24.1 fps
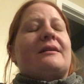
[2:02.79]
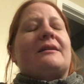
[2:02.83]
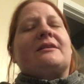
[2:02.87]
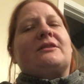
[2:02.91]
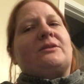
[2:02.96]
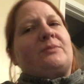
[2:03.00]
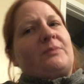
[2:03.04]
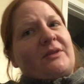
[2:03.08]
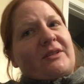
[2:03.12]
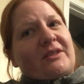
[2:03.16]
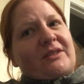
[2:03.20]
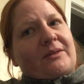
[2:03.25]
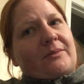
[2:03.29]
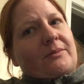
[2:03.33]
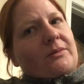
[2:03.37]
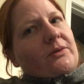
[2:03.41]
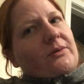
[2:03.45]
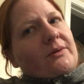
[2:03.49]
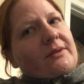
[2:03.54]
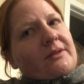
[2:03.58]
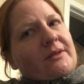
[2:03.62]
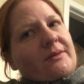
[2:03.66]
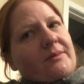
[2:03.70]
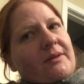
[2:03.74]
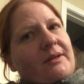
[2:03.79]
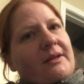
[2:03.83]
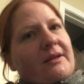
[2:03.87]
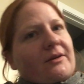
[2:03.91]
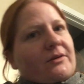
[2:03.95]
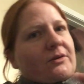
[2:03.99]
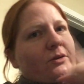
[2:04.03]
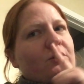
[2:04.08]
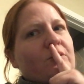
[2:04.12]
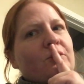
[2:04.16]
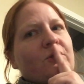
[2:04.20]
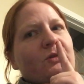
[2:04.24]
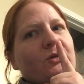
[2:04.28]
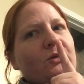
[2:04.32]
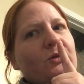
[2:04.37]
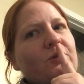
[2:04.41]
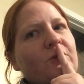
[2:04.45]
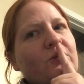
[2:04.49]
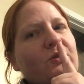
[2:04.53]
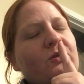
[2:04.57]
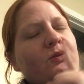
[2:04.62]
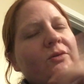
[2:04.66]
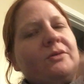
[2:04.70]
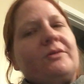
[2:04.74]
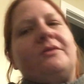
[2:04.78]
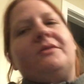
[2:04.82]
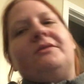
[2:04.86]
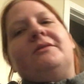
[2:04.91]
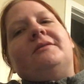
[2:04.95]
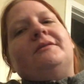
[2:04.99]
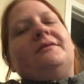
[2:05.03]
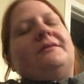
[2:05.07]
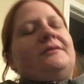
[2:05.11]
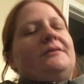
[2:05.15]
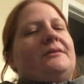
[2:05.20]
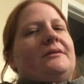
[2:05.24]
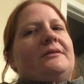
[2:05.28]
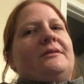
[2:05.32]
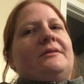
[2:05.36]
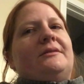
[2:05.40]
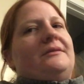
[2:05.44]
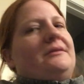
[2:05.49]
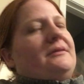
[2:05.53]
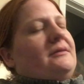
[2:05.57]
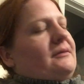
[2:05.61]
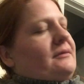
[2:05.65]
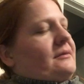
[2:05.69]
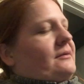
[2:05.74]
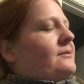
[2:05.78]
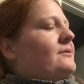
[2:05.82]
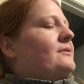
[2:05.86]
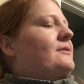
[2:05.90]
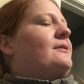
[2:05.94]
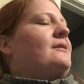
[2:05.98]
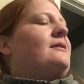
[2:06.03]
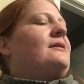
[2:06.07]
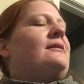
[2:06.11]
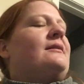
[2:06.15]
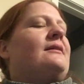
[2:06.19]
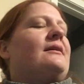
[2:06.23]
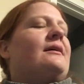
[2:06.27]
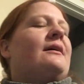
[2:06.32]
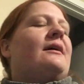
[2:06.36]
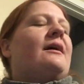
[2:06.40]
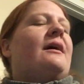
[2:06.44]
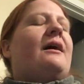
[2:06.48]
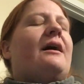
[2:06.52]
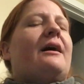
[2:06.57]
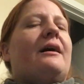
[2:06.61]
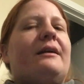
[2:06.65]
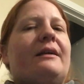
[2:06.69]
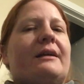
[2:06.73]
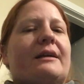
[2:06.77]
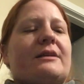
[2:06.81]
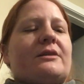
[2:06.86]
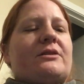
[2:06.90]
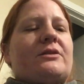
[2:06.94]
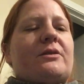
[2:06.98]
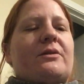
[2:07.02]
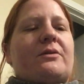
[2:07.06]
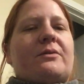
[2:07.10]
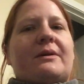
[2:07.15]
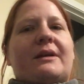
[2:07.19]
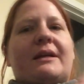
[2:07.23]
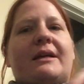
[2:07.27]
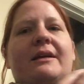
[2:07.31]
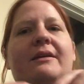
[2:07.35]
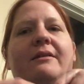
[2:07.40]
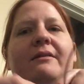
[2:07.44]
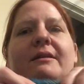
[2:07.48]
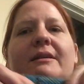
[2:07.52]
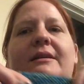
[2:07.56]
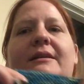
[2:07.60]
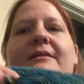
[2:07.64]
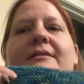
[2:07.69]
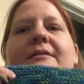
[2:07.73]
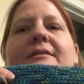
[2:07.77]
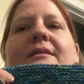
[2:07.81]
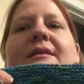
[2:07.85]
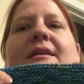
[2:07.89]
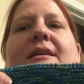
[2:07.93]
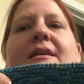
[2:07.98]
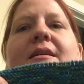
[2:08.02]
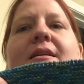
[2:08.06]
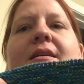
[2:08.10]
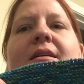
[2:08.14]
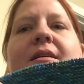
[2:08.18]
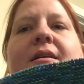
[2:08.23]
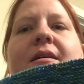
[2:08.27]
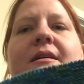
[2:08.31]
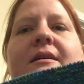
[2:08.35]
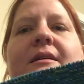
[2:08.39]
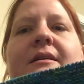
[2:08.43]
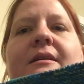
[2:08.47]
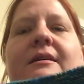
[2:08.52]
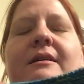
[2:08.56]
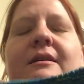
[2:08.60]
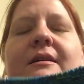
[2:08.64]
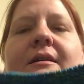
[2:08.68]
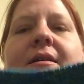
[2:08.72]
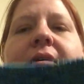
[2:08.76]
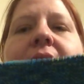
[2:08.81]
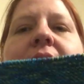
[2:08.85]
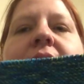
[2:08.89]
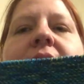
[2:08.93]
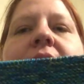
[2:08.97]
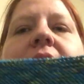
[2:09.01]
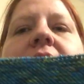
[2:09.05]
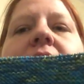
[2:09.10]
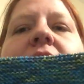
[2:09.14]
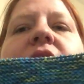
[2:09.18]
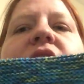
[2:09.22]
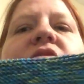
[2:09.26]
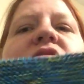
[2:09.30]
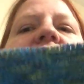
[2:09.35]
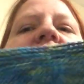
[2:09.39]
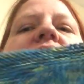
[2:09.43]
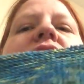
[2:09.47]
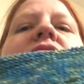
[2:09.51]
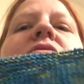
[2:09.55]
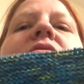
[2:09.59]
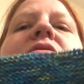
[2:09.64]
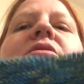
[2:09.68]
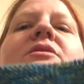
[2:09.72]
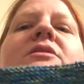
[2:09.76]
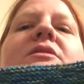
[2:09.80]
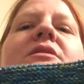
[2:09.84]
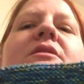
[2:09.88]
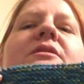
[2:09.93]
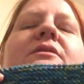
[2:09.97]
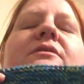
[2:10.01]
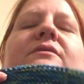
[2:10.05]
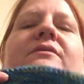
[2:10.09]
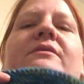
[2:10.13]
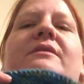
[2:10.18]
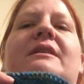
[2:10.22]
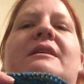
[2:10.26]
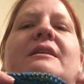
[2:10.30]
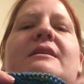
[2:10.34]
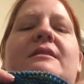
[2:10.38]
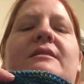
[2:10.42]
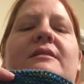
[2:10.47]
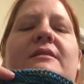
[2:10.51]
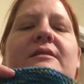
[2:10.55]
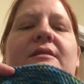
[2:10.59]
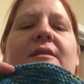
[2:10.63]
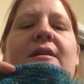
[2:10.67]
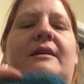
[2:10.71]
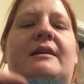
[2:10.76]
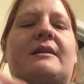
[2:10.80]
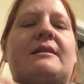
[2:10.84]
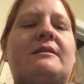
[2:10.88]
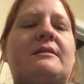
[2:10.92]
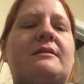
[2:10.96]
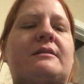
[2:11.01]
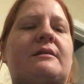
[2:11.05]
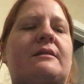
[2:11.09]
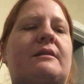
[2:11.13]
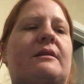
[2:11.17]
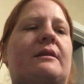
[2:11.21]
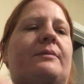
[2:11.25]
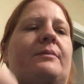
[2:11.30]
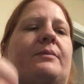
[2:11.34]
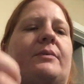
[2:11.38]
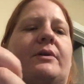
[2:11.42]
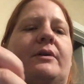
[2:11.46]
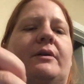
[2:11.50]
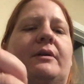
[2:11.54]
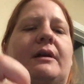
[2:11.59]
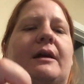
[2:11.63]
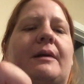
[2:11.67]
It's because I'm doing something else. Shh, shh. All right, so here is the start of the second slipper.